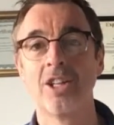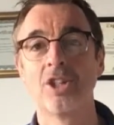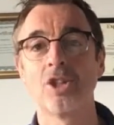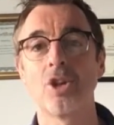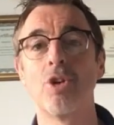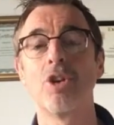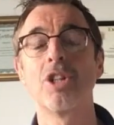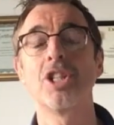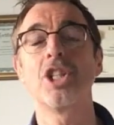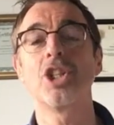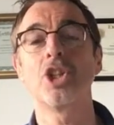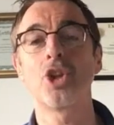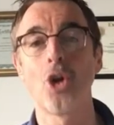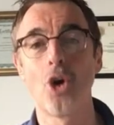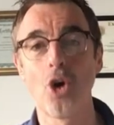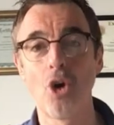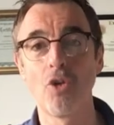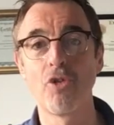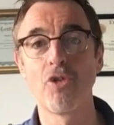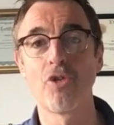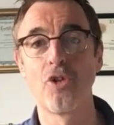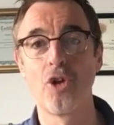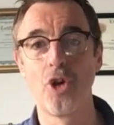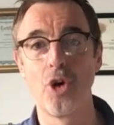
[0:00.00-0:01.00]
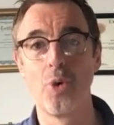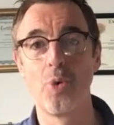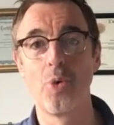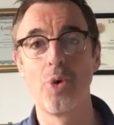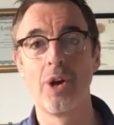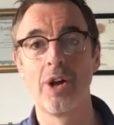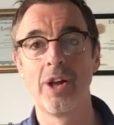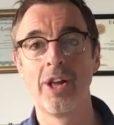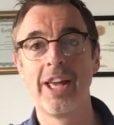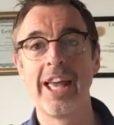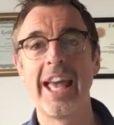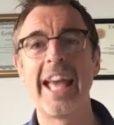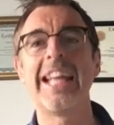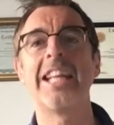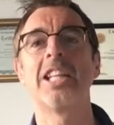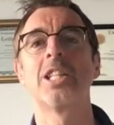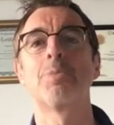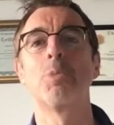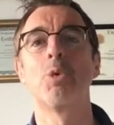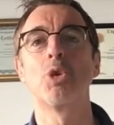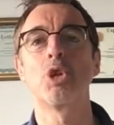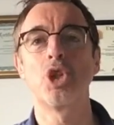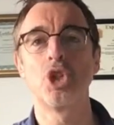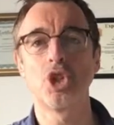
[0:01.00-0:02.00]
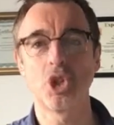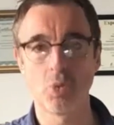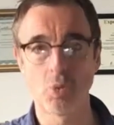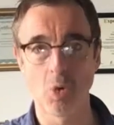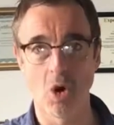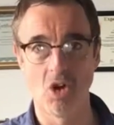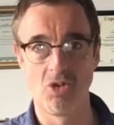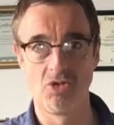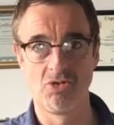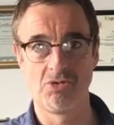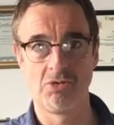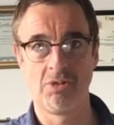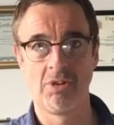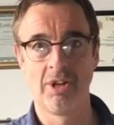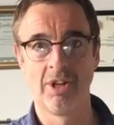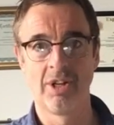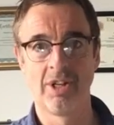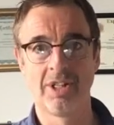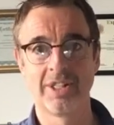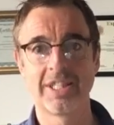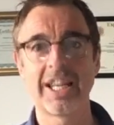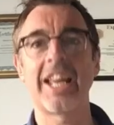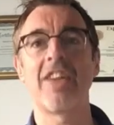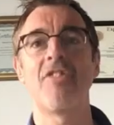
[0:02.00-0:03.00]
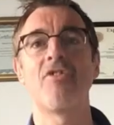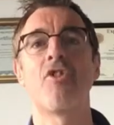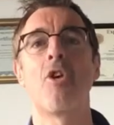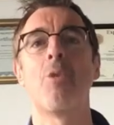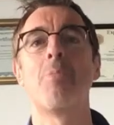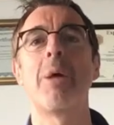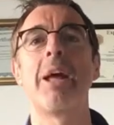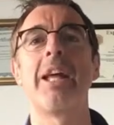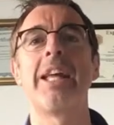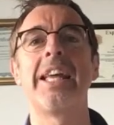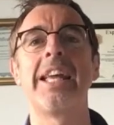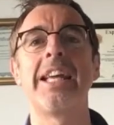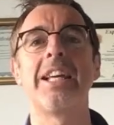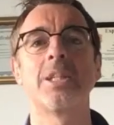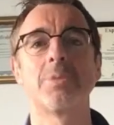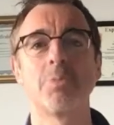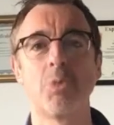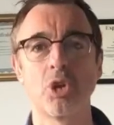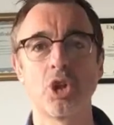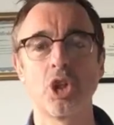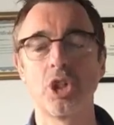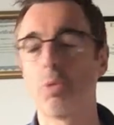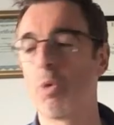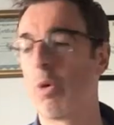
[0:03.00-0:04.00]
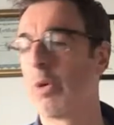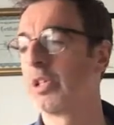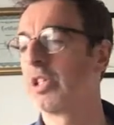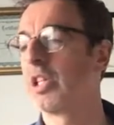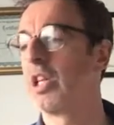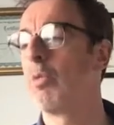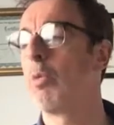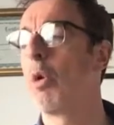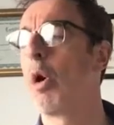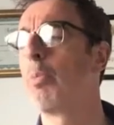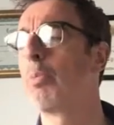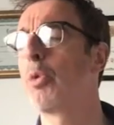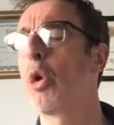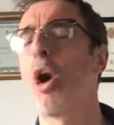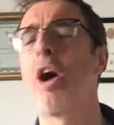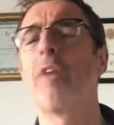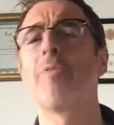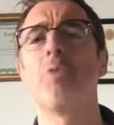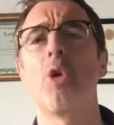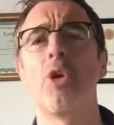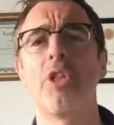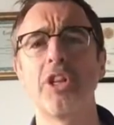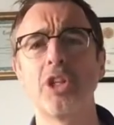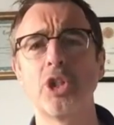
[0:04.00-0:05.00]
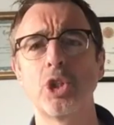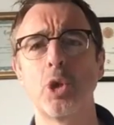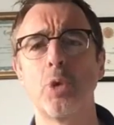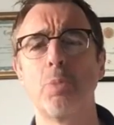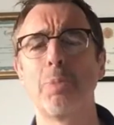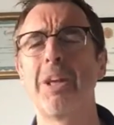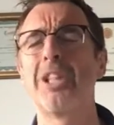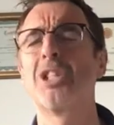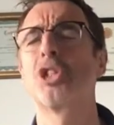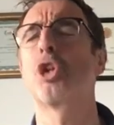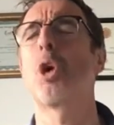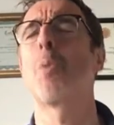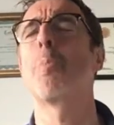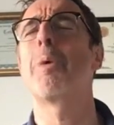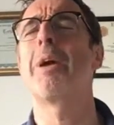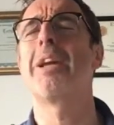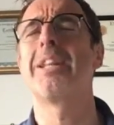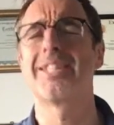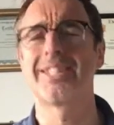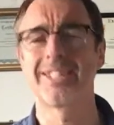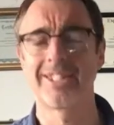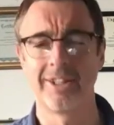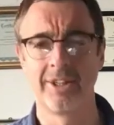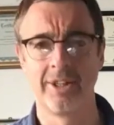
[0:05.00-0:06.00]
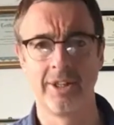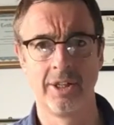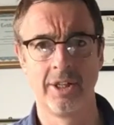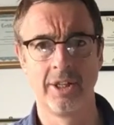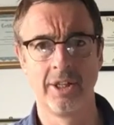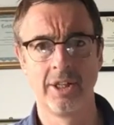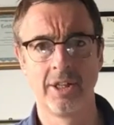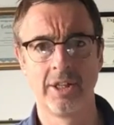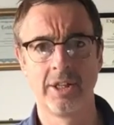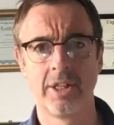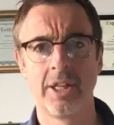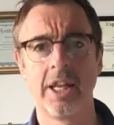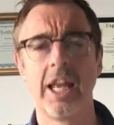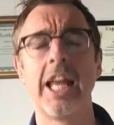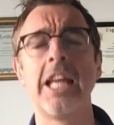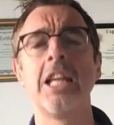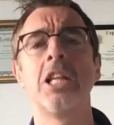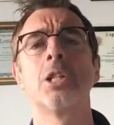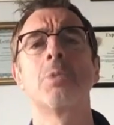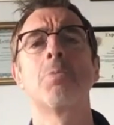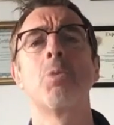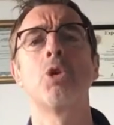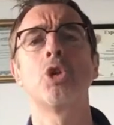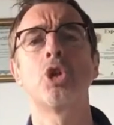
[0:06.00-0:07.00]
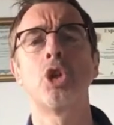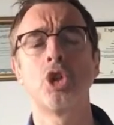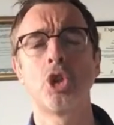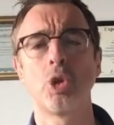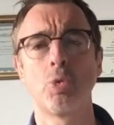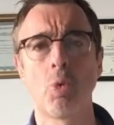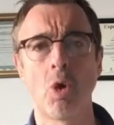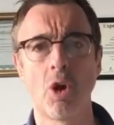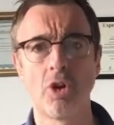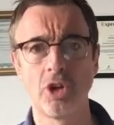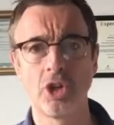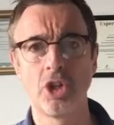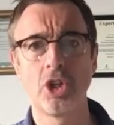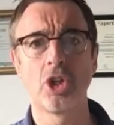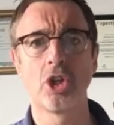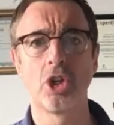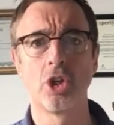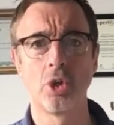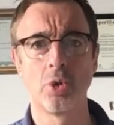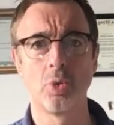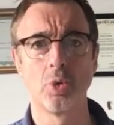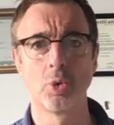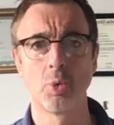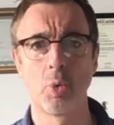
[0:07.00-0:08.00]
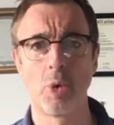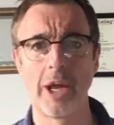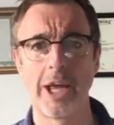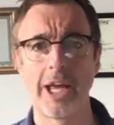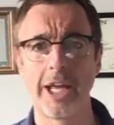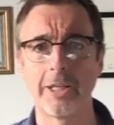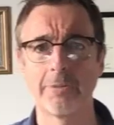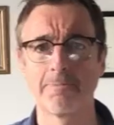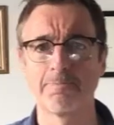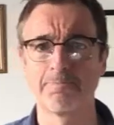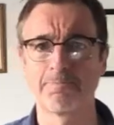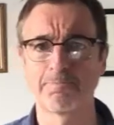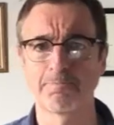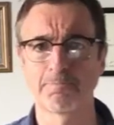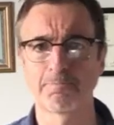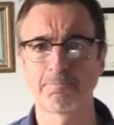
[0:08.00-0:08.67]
As long as it's whole fruit, eat as much as you want. Take it from me, eat as much as you want. See, well, don't have more than 2 pieces. Stop it. Eat as much as you want and you're going to lose weight.